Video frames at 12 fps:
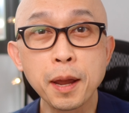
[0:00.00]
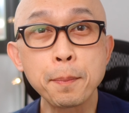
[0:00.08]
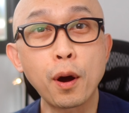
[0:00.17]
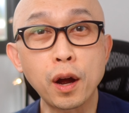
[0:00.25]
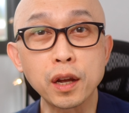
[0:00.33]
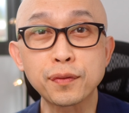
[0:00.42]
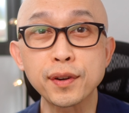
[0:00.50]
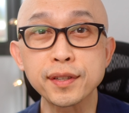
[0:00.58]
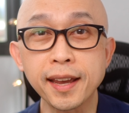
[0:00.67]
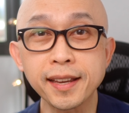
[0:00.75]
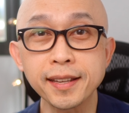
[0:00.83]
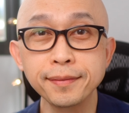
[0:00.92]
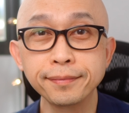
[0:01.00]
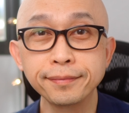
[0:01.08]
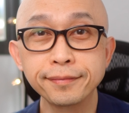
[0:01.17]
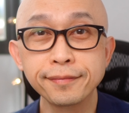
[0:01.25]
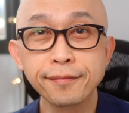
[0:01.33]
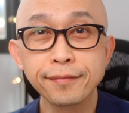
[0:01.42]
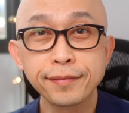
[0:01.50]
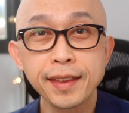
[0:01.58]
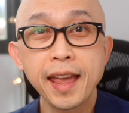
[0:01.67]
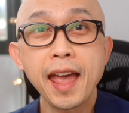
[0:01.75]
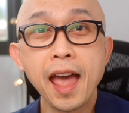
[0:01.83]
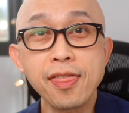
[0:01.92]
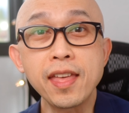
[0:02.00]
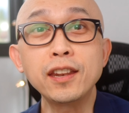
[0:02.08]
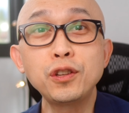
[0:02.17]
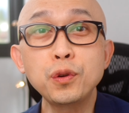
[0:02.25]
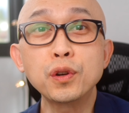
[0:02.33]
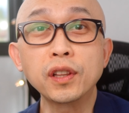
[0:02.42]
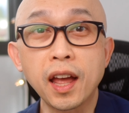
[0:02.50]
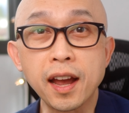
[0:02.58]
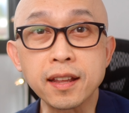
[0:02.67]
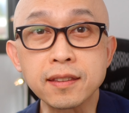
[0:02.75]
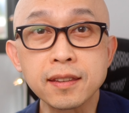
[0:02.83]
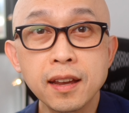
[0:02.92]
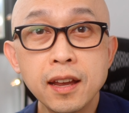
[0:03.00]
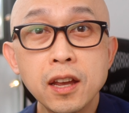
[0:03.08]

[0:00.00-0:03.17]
pause for a second, and then do your lines.